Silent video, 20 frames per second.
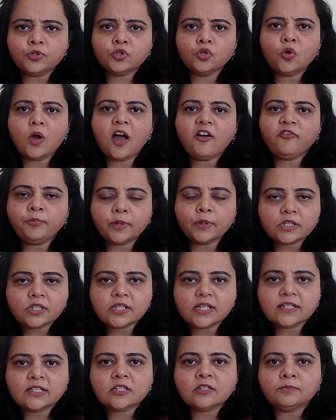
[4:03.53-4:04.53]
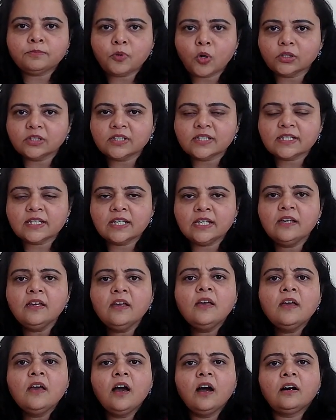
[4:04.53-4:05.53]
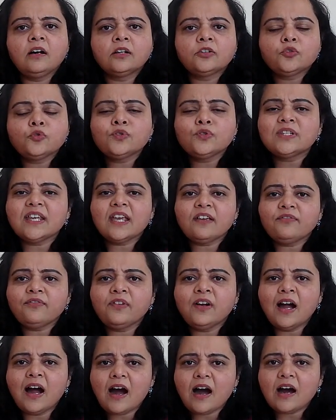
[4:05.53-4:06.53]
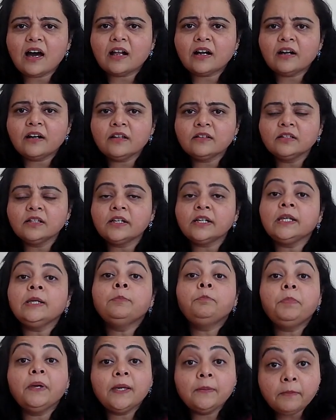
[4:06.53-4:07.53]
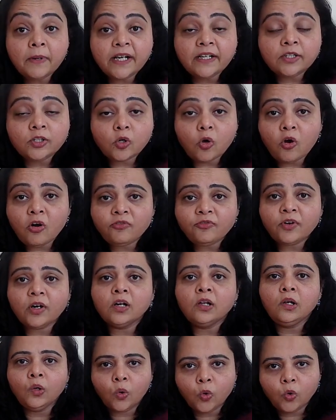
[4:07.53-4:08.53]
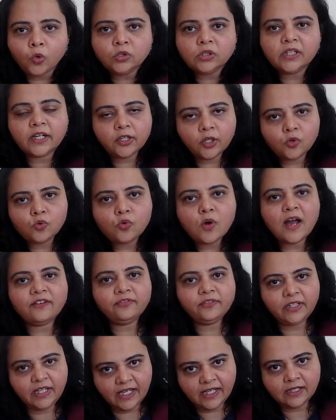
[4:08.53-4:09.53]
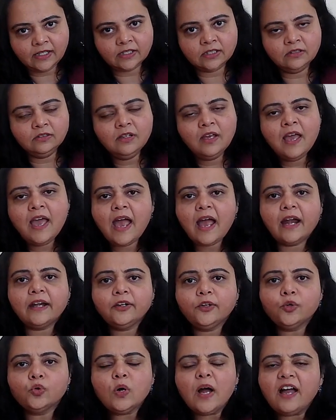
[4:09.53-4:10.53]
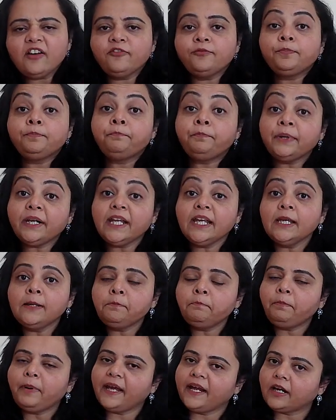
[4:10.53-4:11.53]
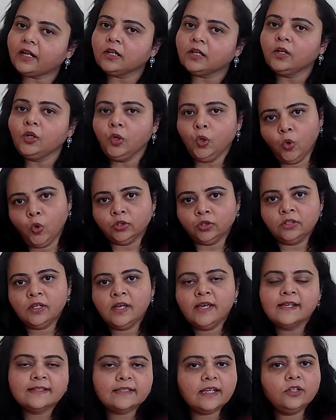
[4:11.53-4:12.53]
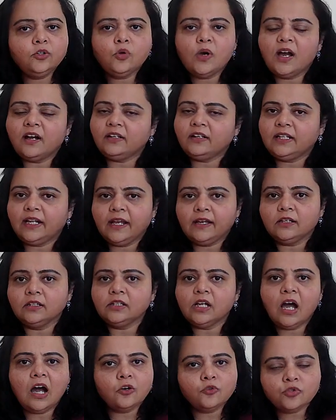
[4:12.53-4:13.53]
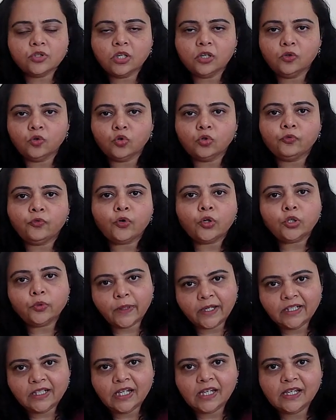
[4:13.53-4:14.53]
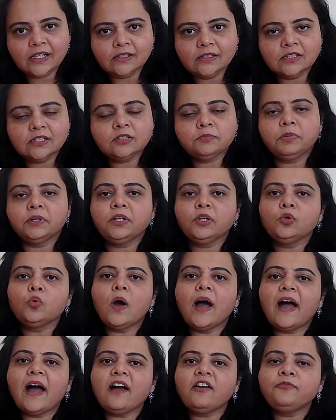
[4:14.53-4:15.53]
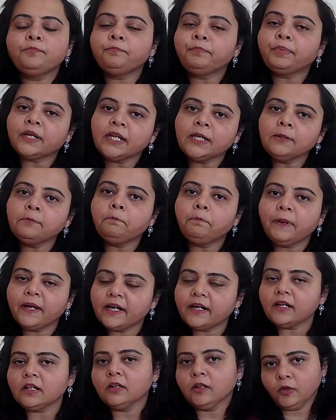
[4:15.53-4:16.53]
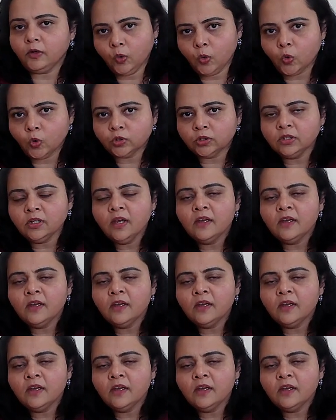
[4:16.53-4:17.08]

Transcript: you have purchased a policy to safeguard the repayment of a loan that you have taken, and you have prepaid the loan. Say you had taken a housing loan for 20 years, but you have prepaid the loan